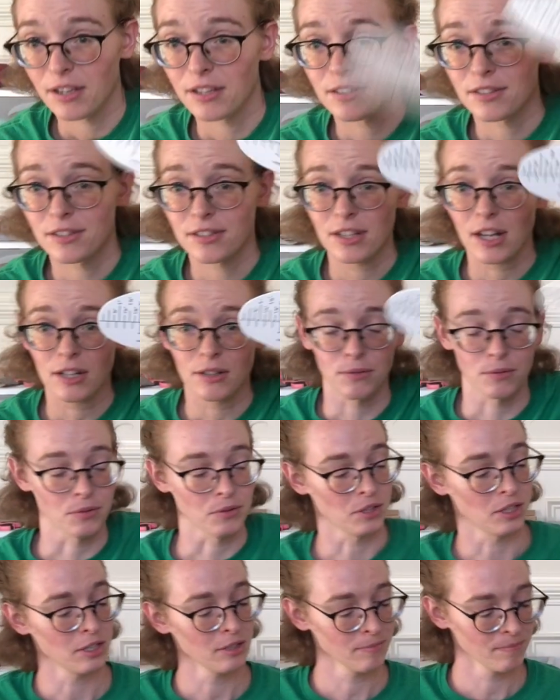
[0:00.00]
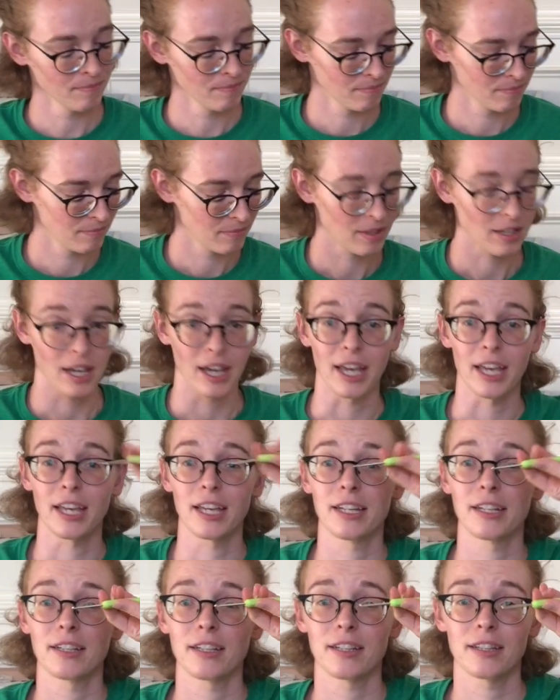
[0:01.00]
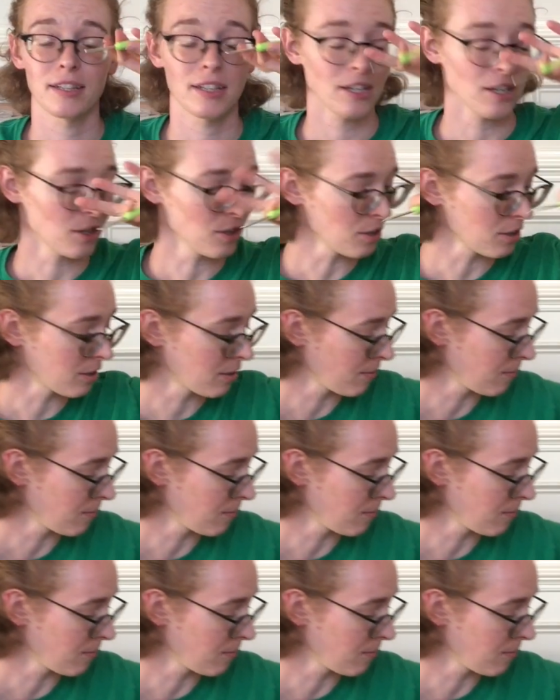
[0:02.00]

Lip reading: sock ruler, and the hook